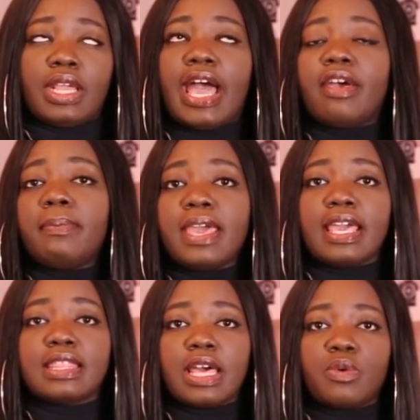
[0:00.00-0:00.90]
higher
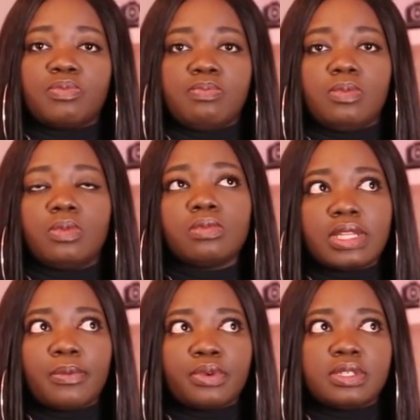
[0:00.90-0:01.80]
pay
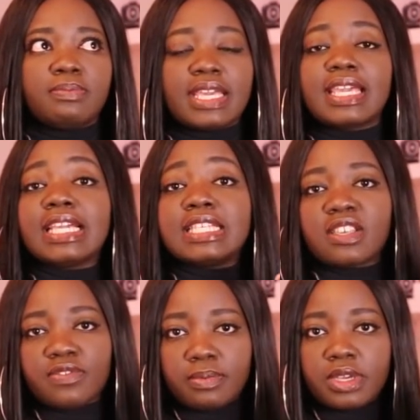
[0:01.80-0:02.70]
that would make it
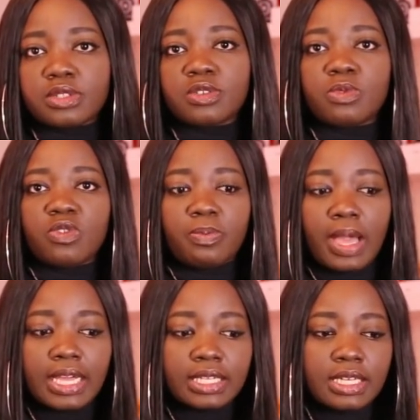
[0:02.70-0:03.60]
easier for me to move
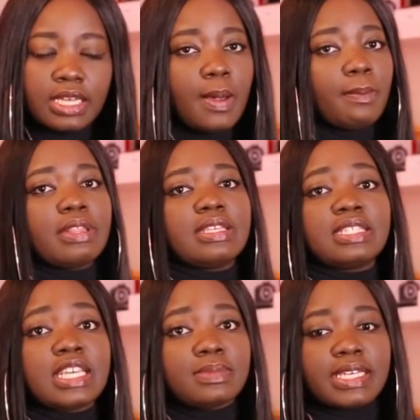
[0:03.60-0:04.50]
back. But at the
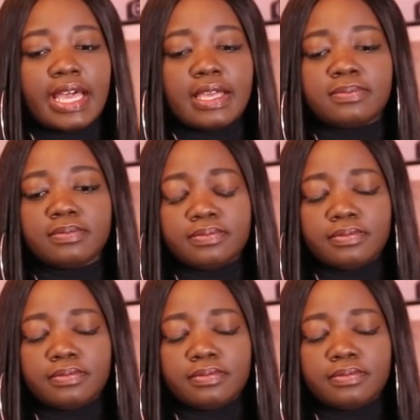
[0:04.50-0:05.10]
same time,